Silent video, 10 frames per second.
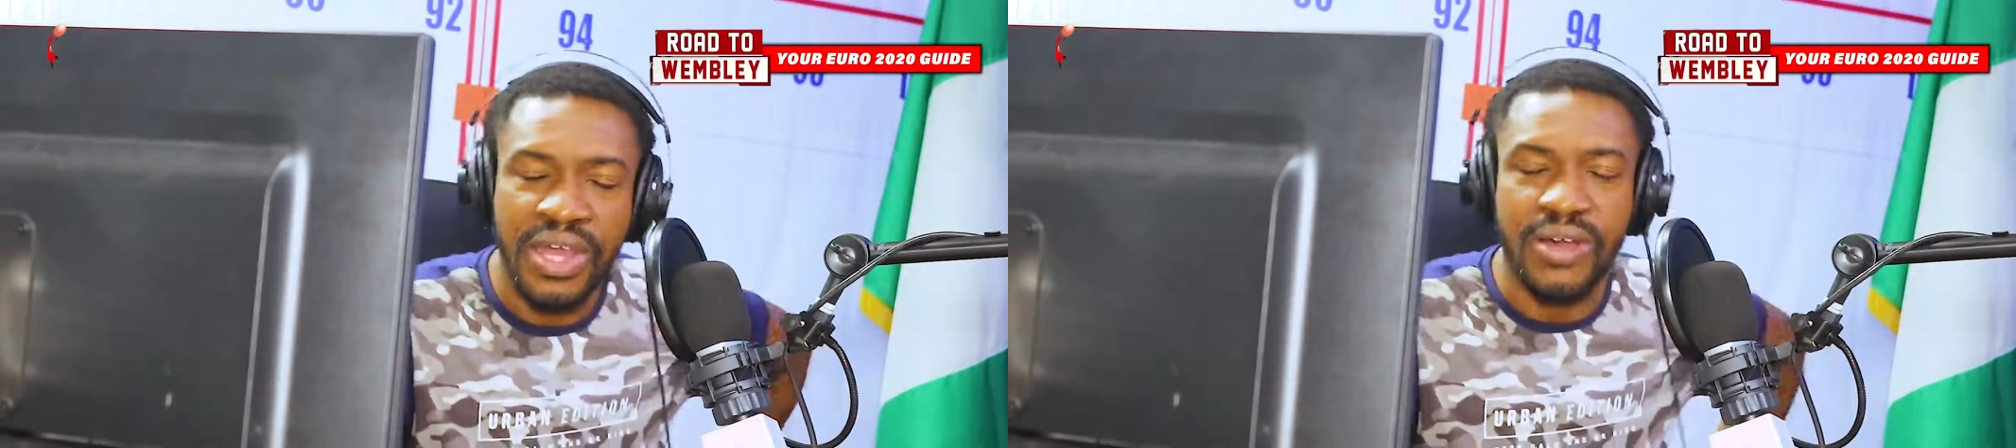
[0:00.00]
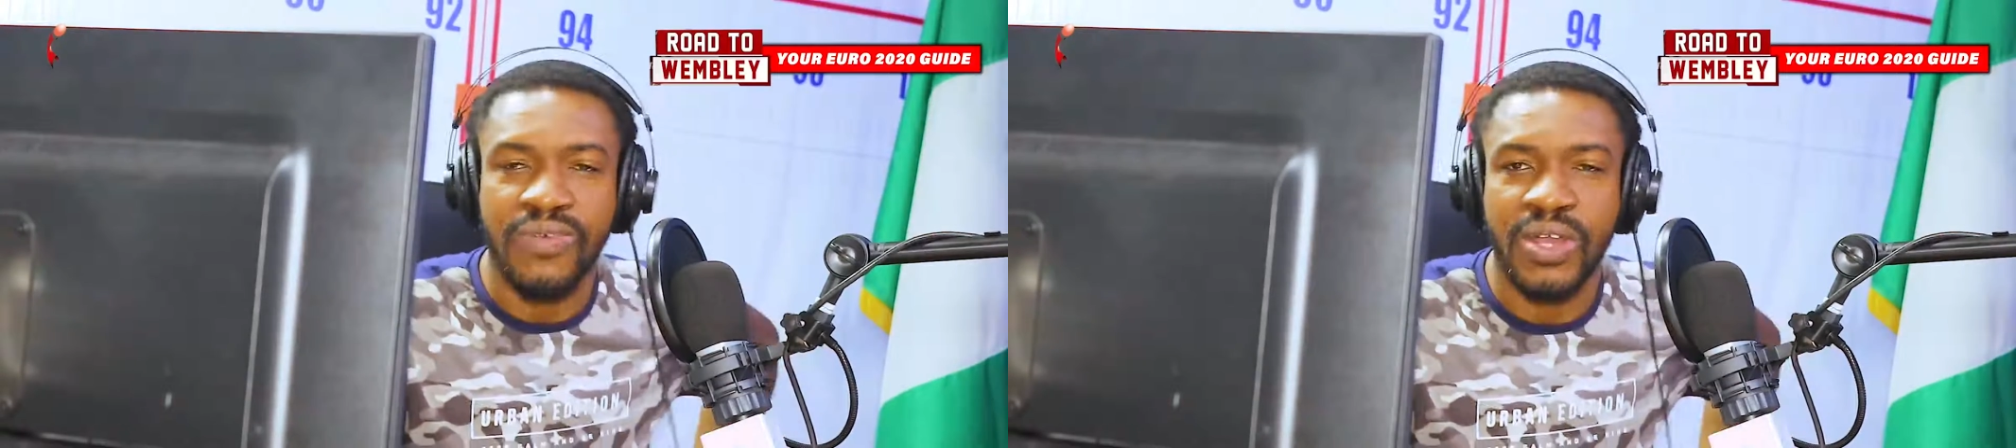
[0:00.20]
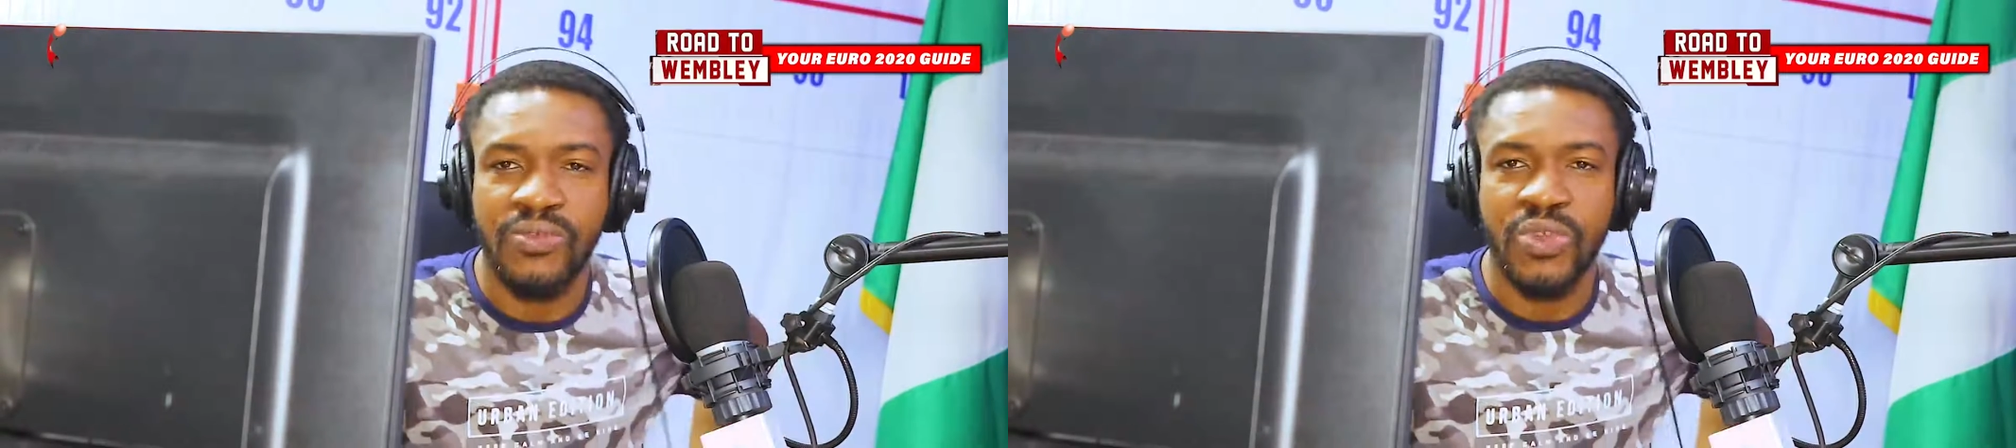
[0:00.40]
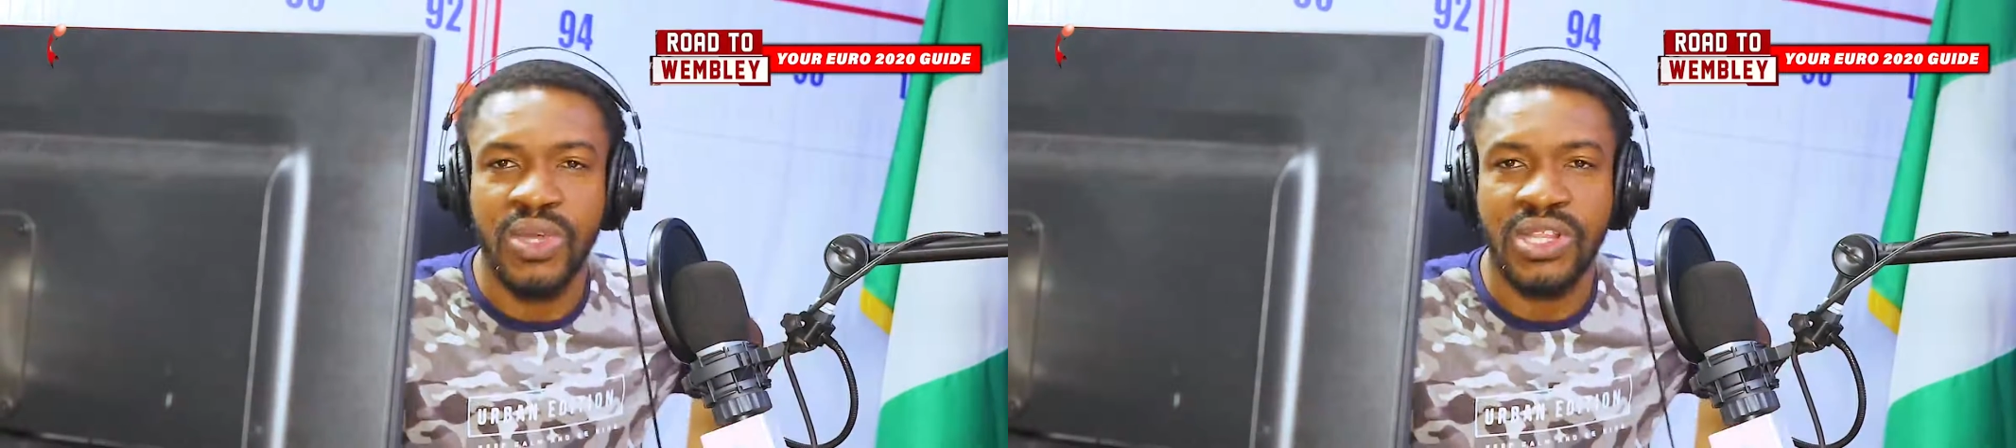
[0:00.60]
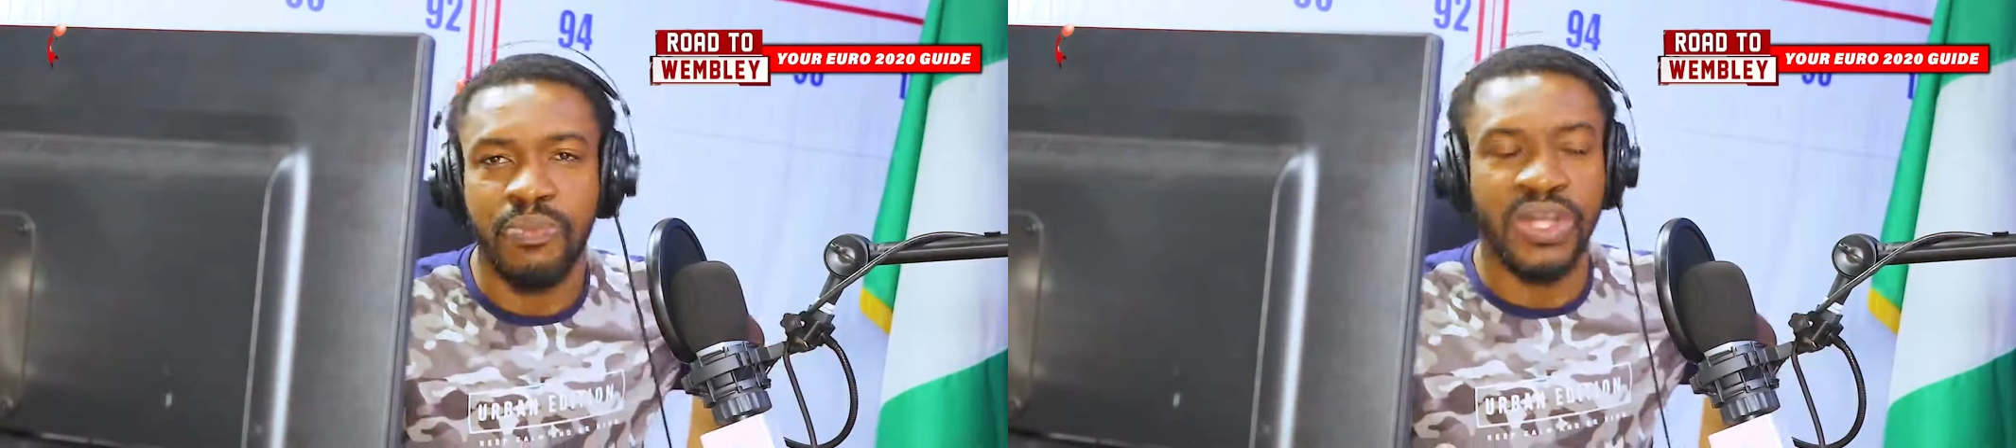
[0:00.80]
Fan of the
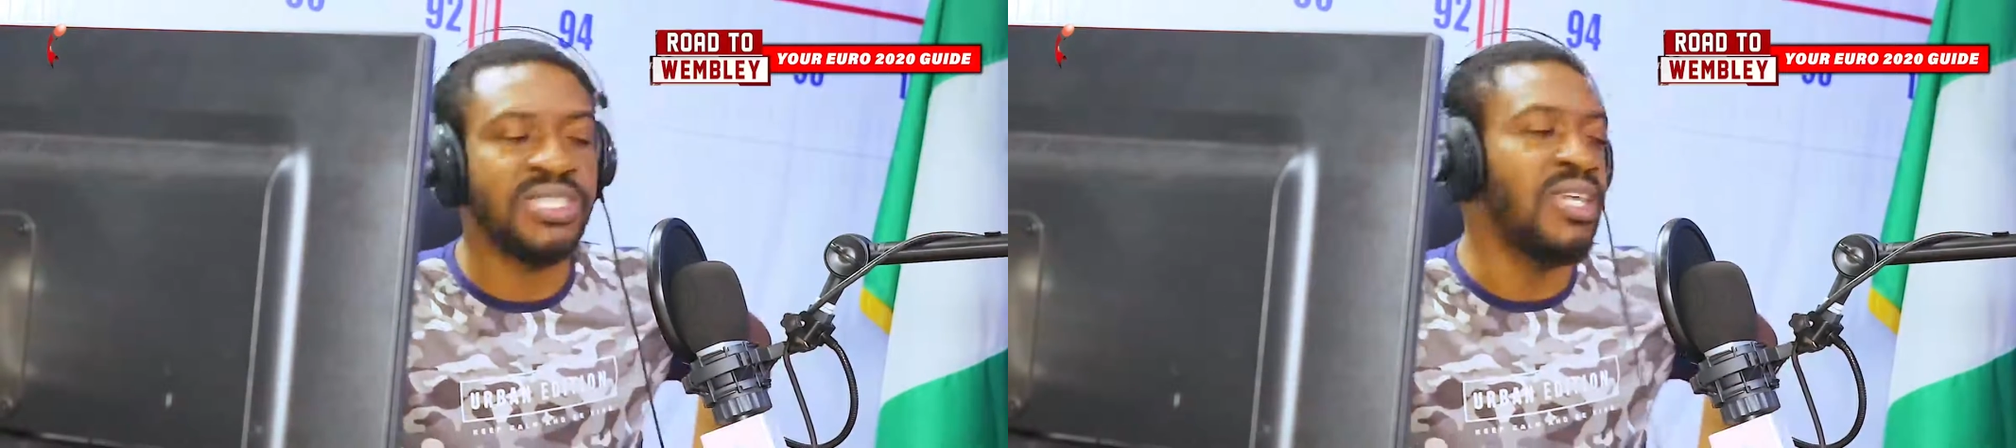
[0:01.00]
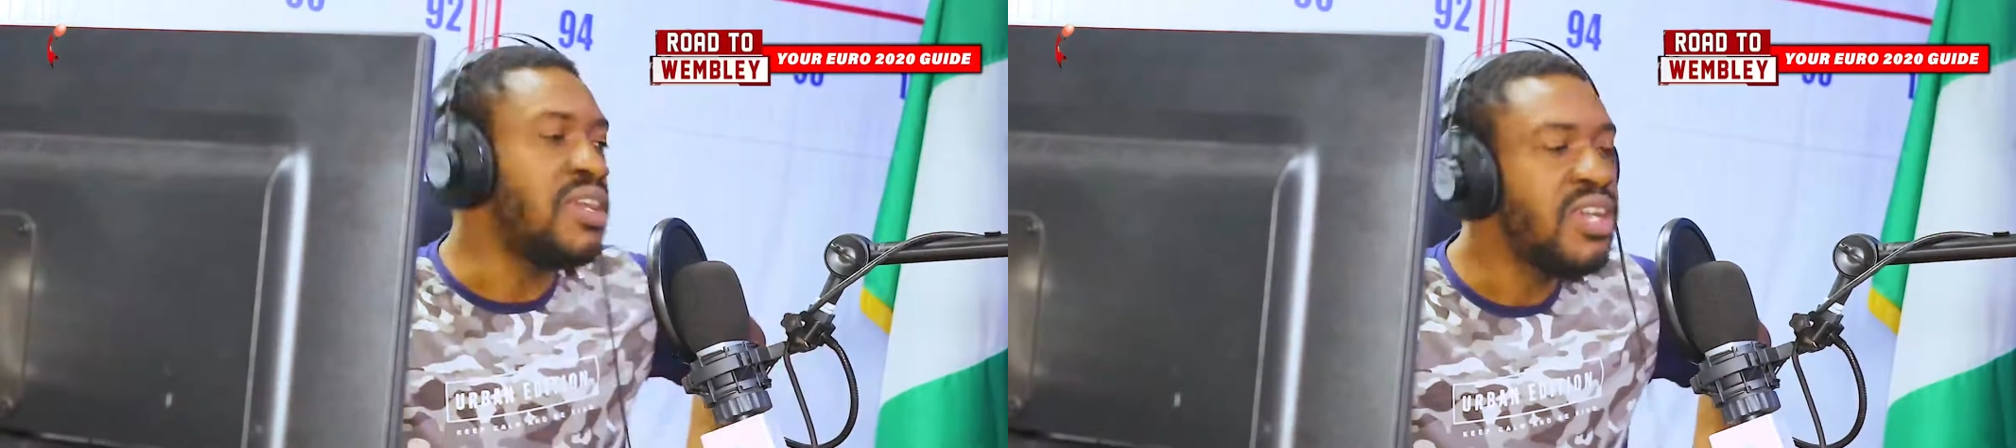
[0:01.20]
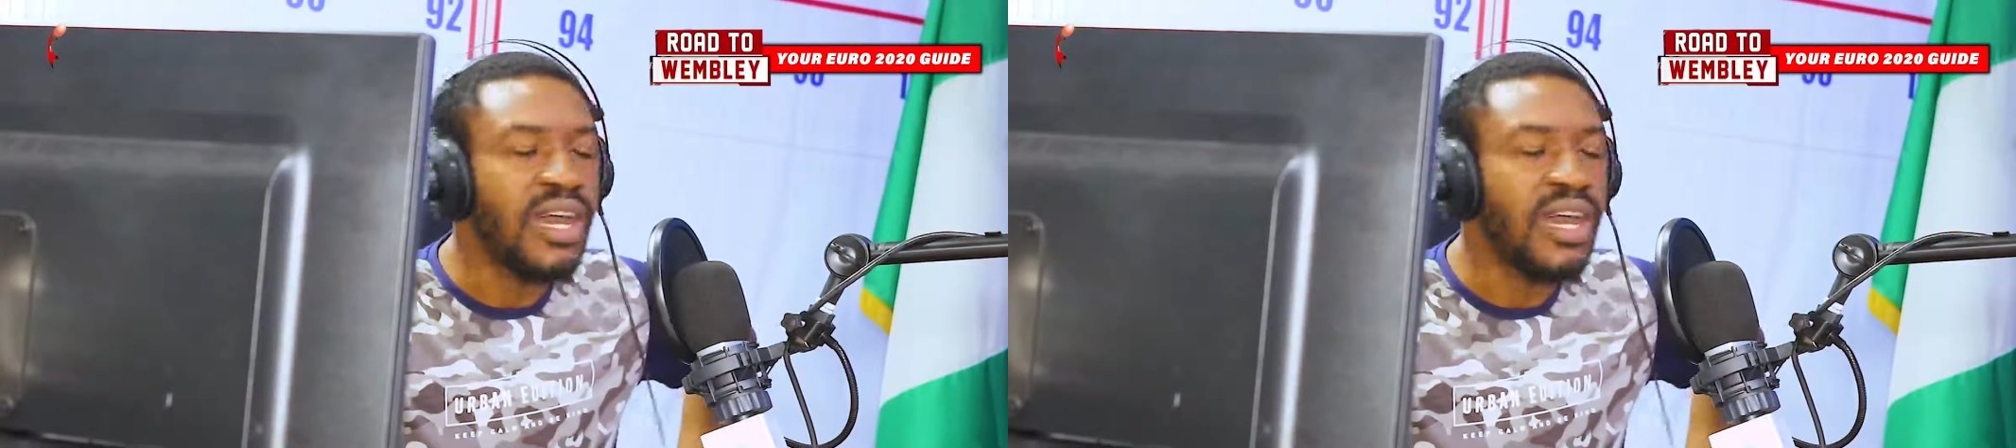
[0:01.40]
Week, the person